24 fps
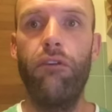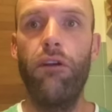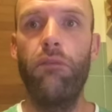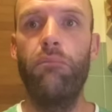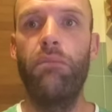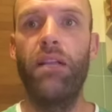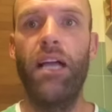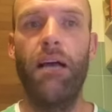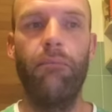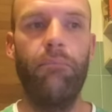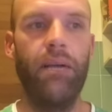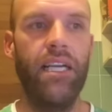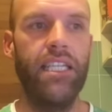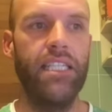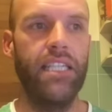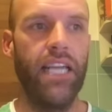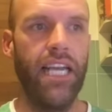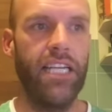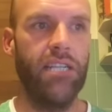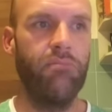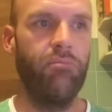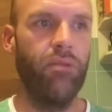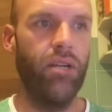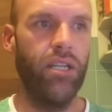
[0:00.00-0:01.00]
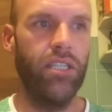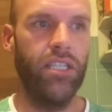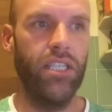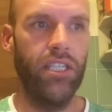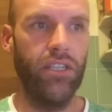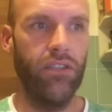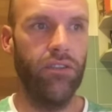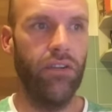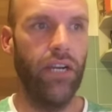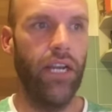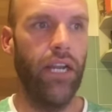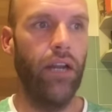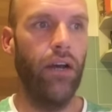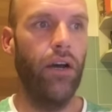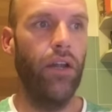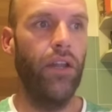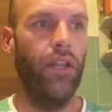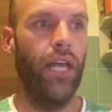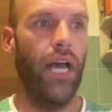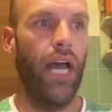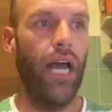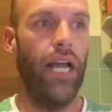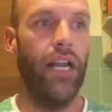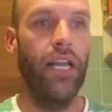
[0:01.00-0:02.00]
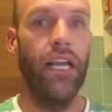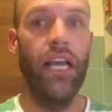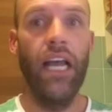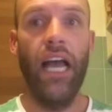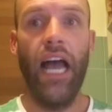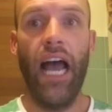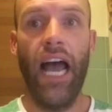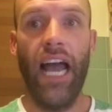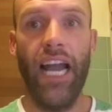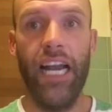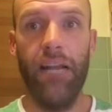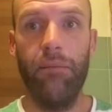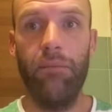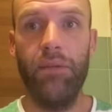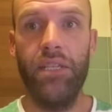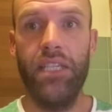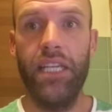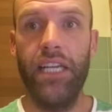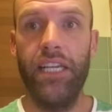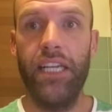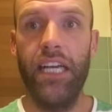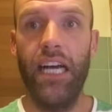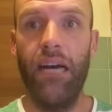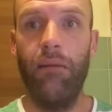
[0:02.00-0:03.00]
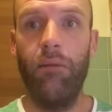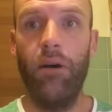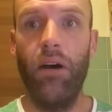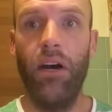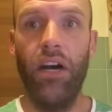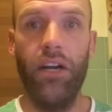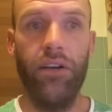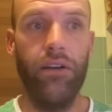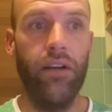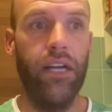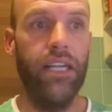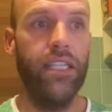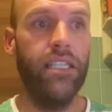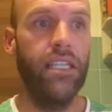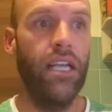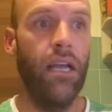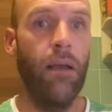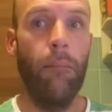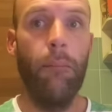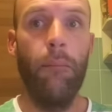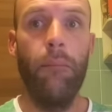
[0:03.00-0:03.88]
food, plant based experts agree on that 80% carbohydrates,